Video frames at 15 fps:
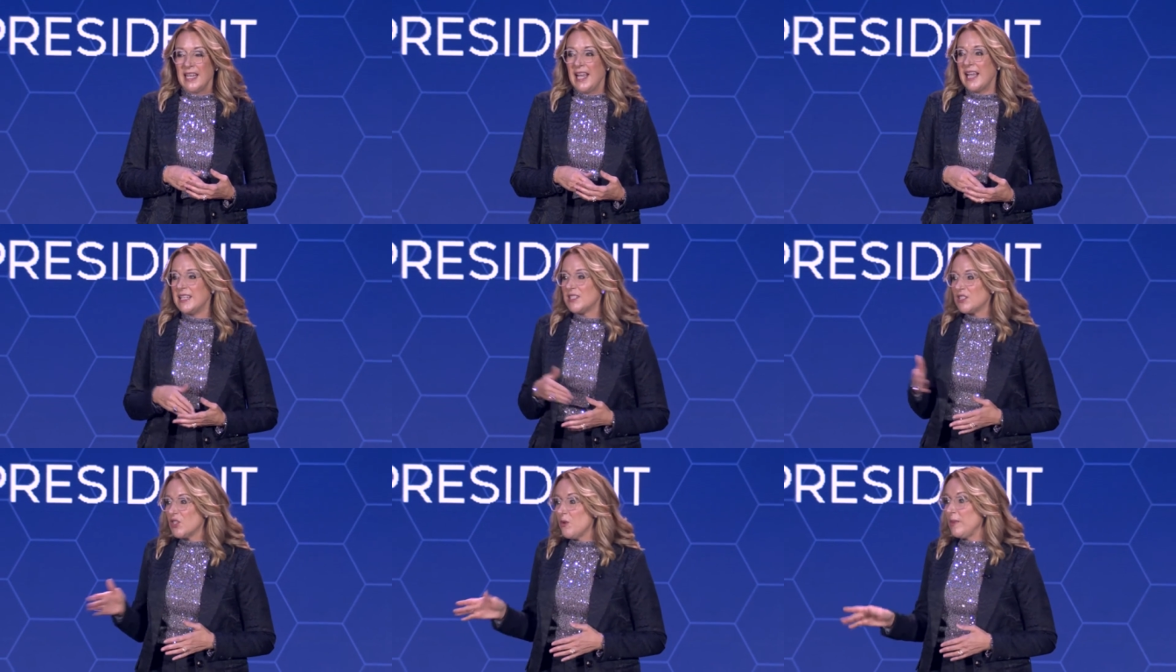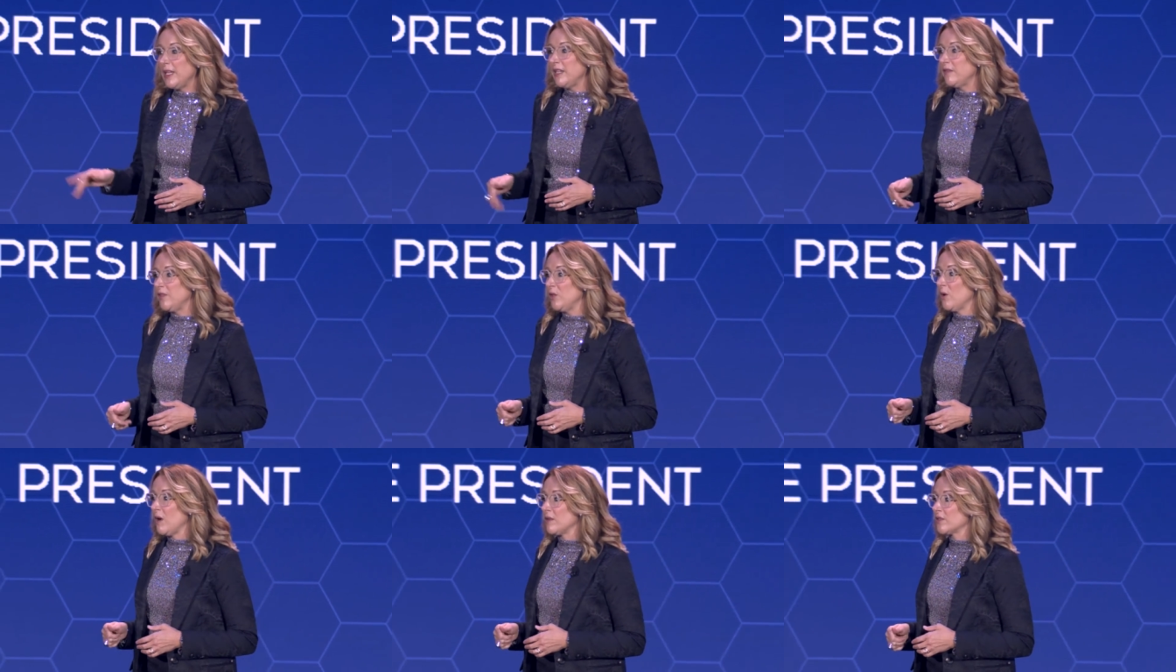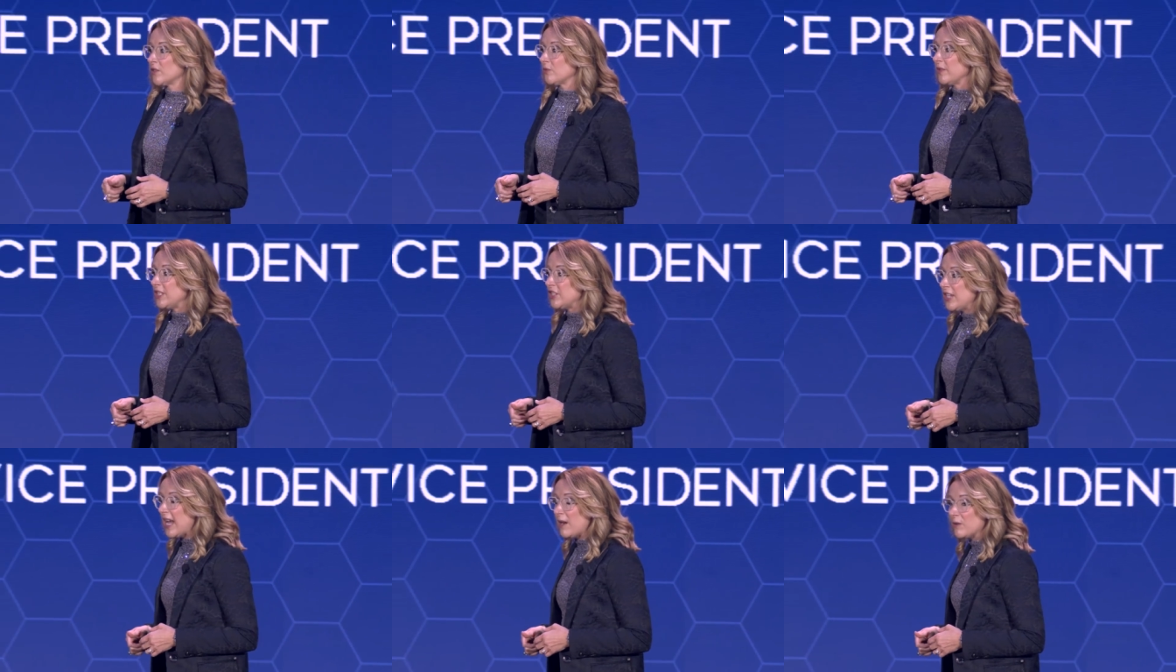And so many of you also
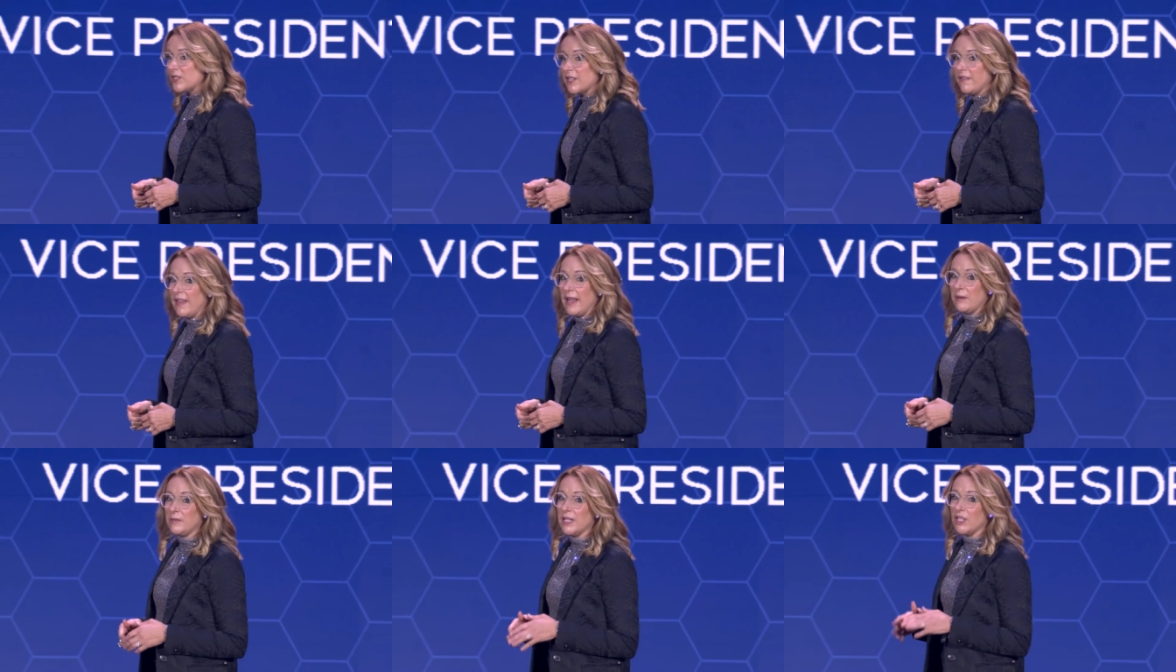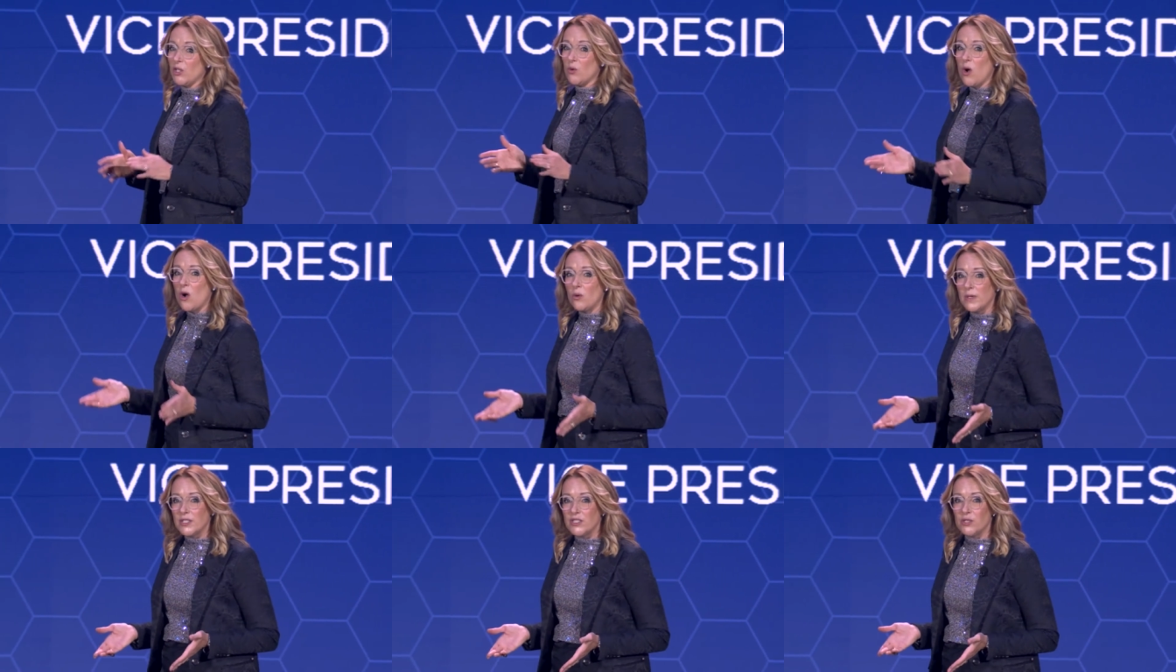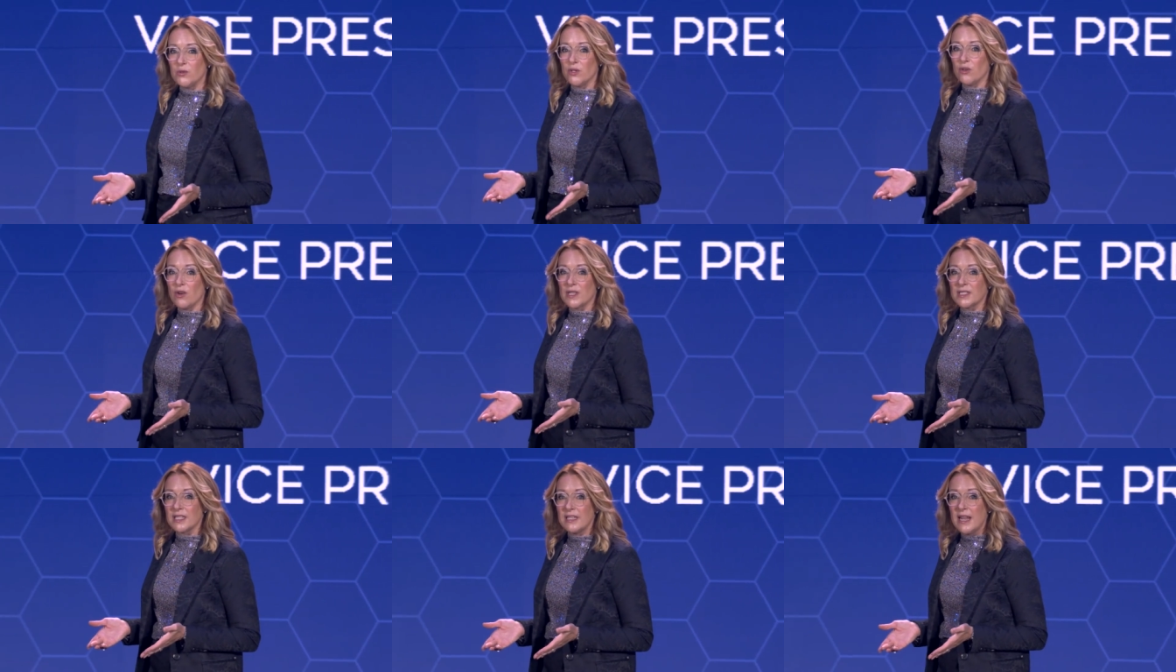reached out to them like you always do
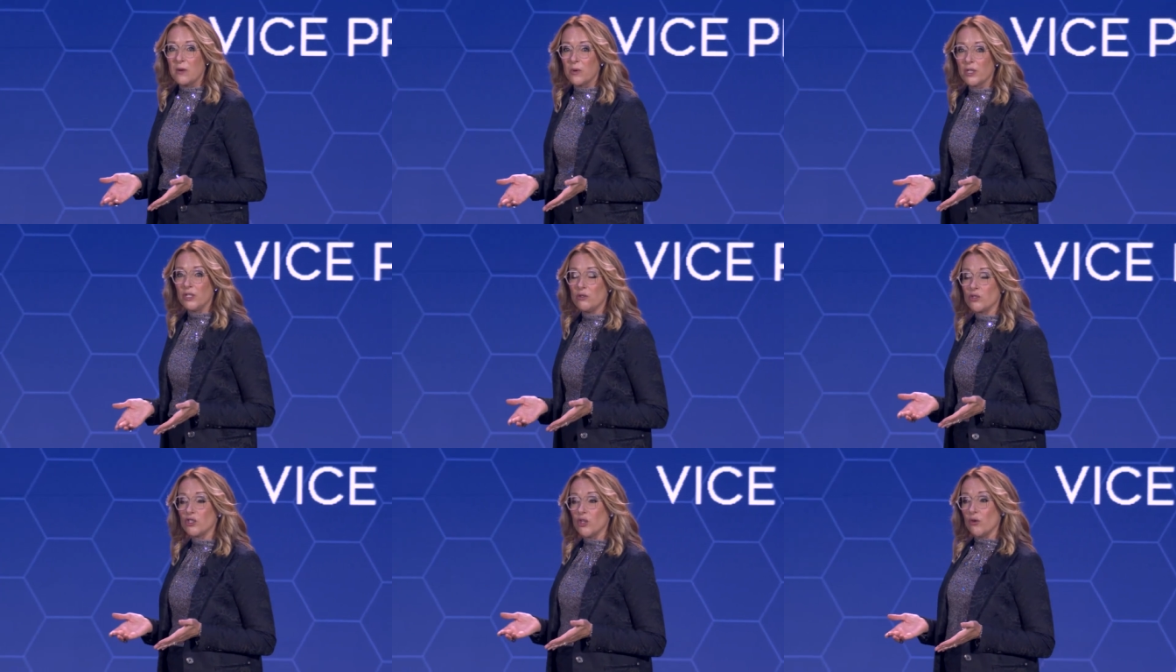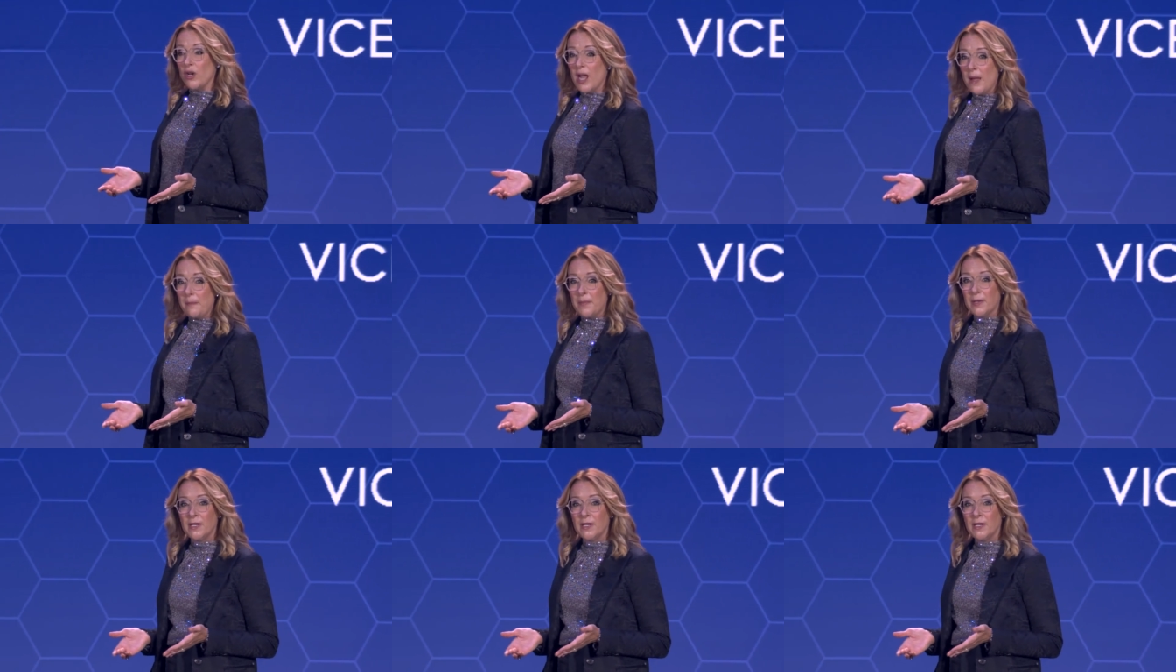across the network. You showed up.